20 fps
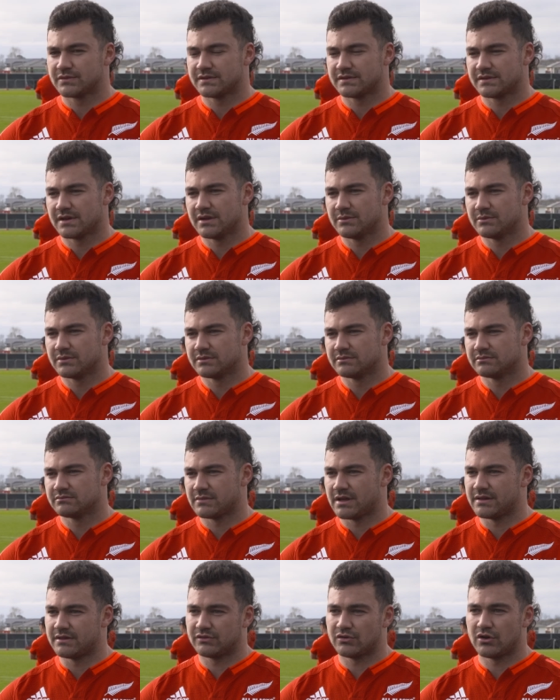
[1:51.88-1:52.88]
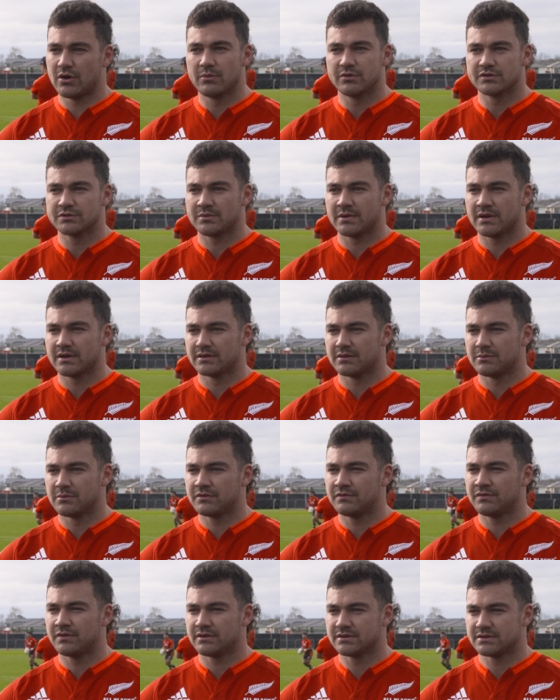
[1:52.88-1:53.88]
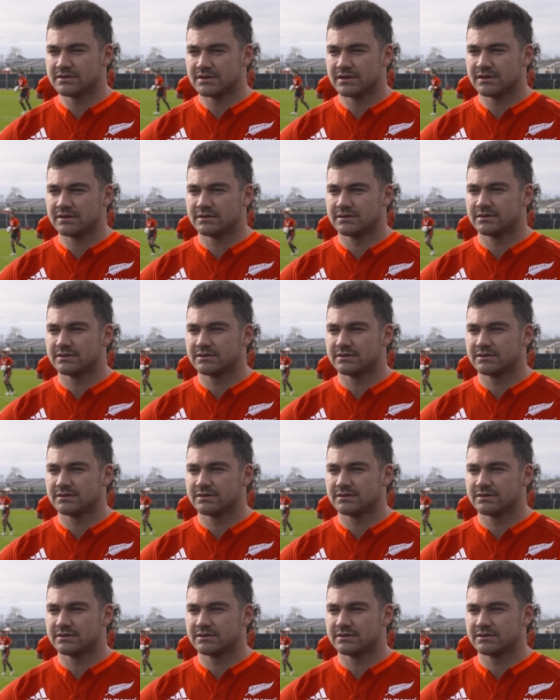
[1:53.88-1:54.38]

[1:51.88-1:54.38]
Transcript: for the team, and at the time I was playing in the midfield. So